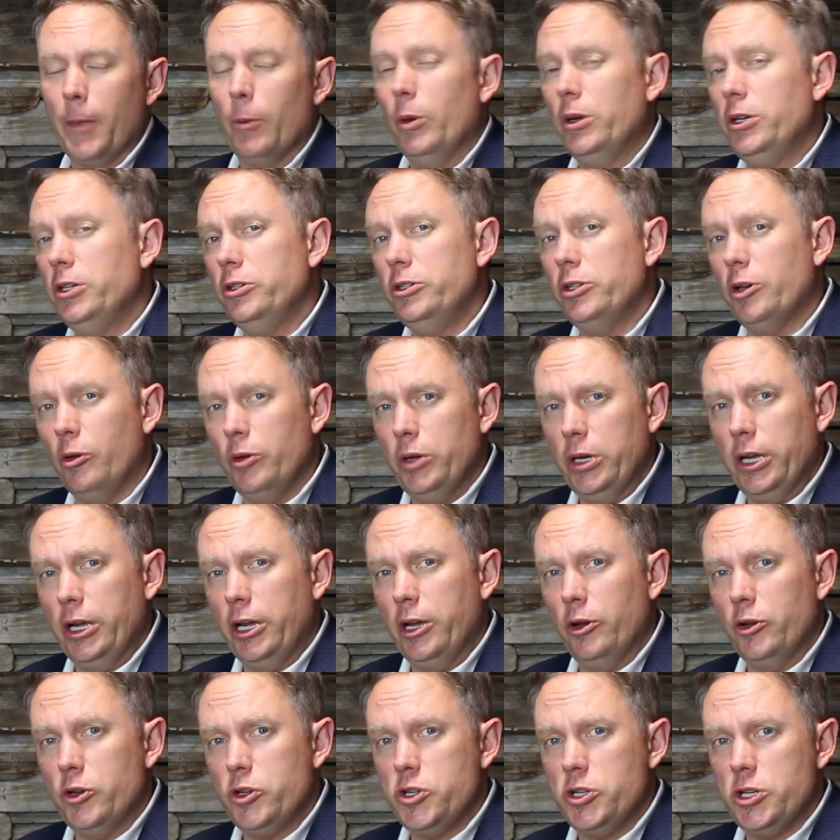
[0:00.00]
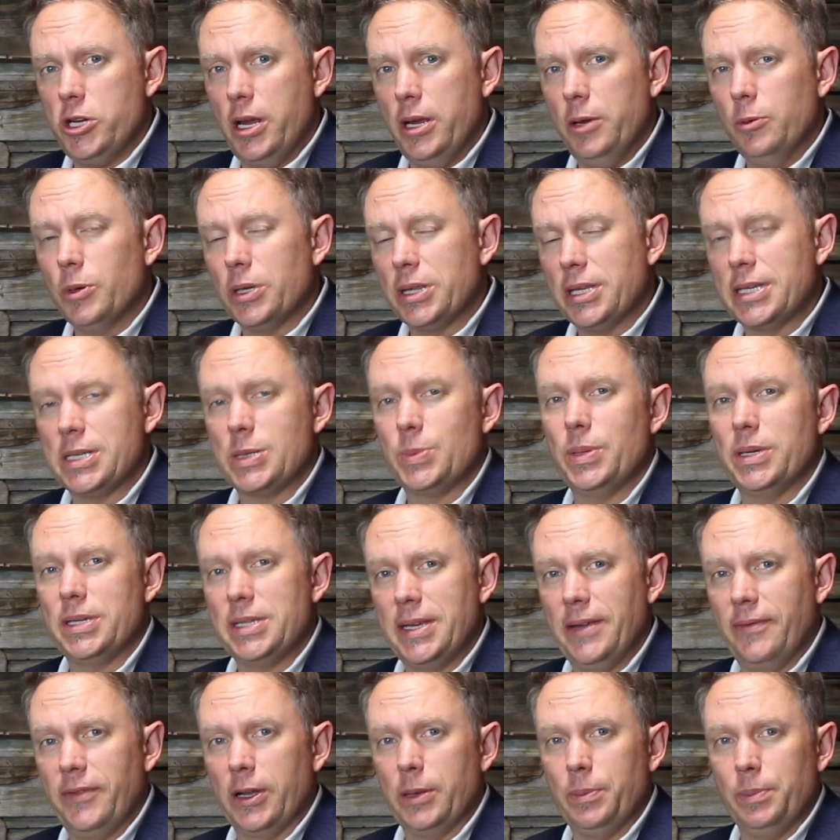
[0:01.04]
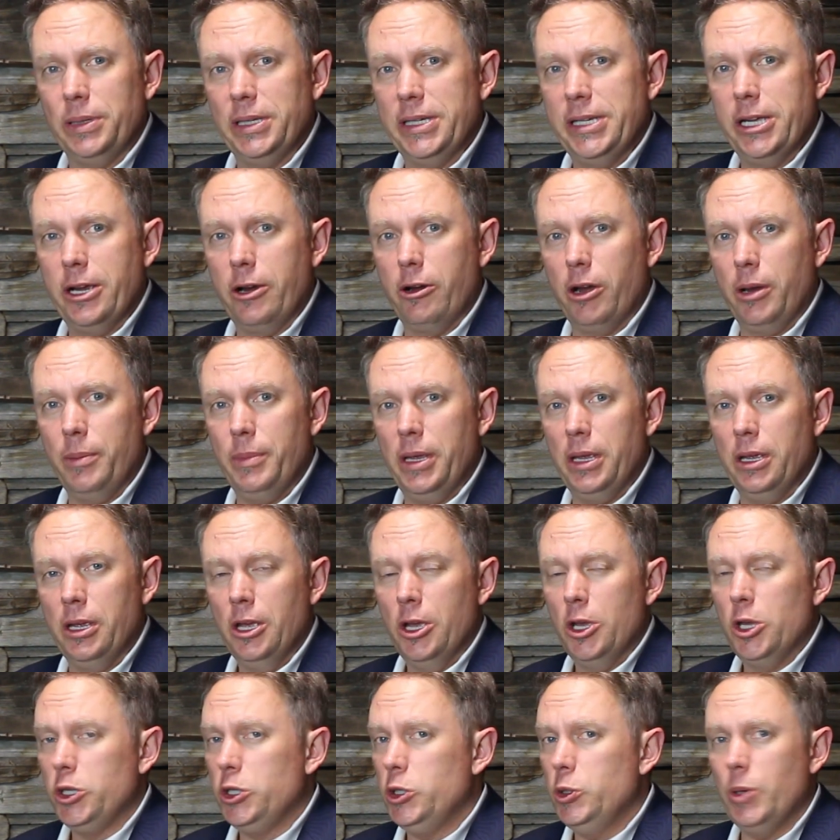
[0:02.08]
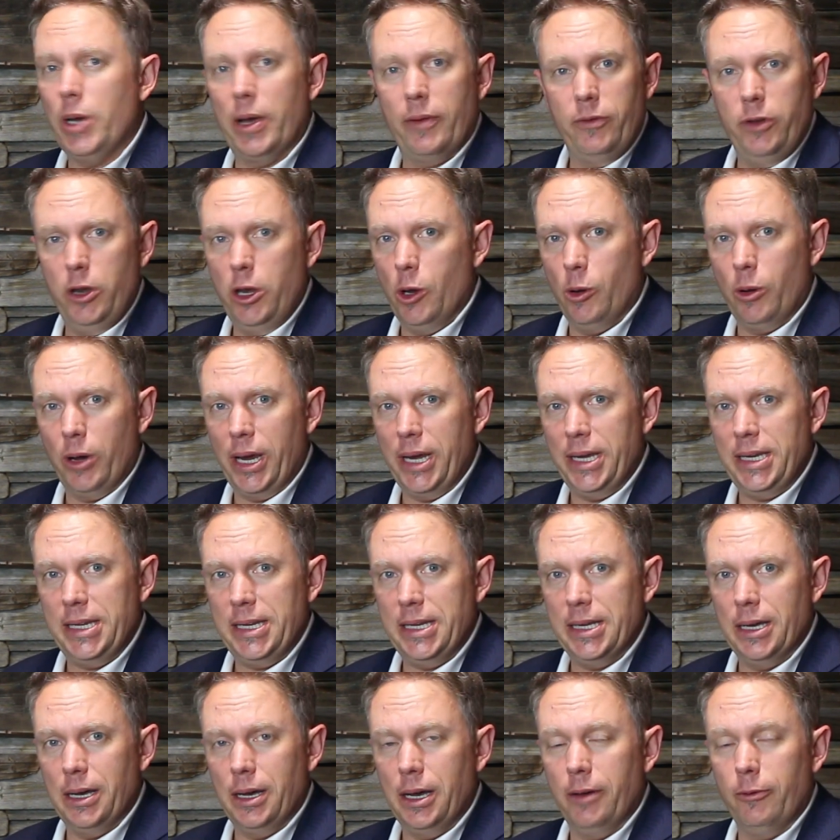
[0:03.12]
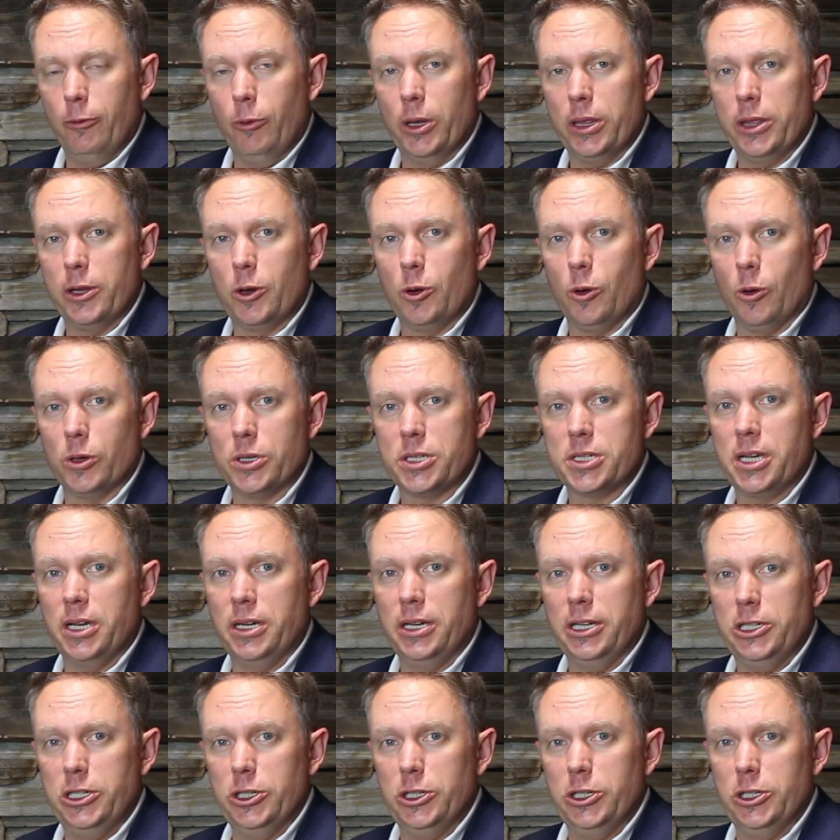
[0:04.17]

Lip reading: when you don't negotiate with a specific plea agreement, you have no idea of what the court's going to